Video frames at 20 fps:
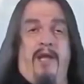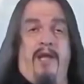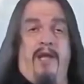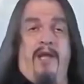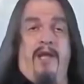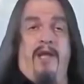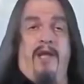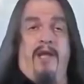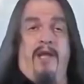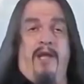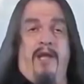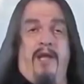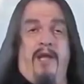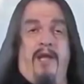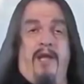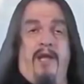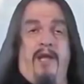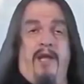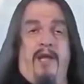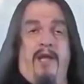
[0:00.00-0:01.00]

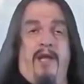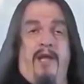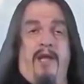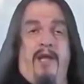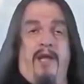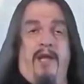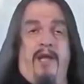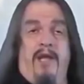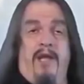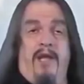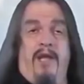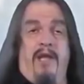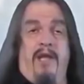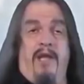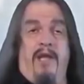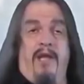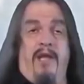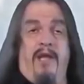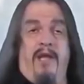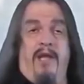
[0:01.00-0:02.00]

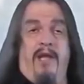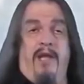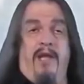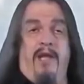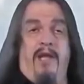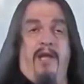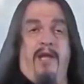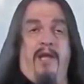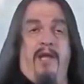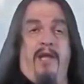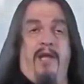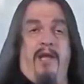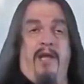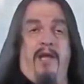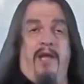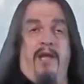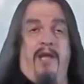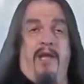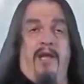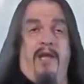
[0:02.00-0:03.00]

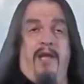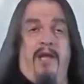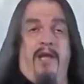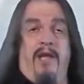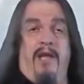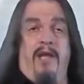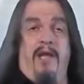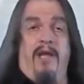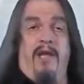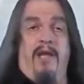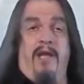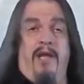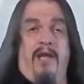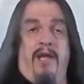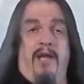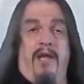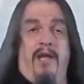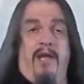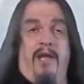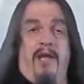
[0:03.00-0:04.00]

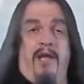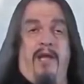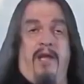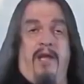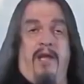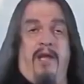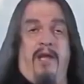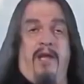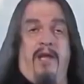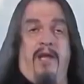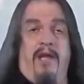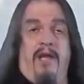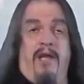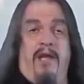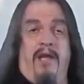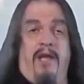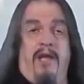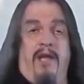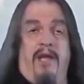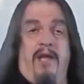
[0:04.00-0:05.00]

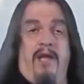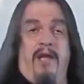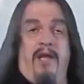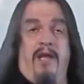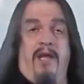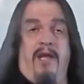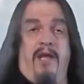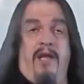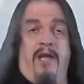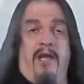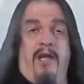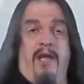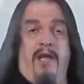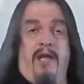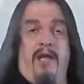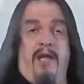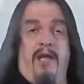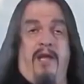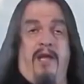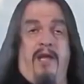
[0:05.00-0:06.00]

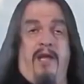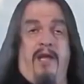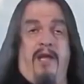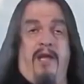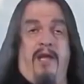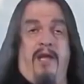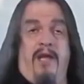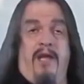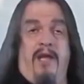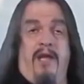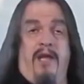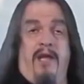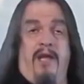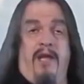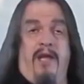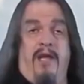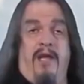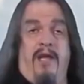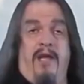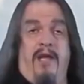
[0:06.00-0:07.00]

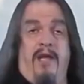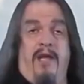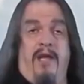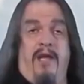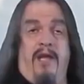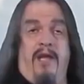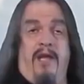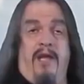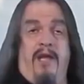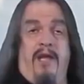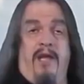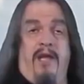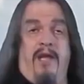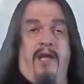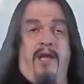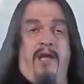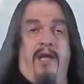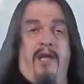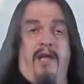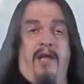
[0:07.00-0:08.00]
(not speaking)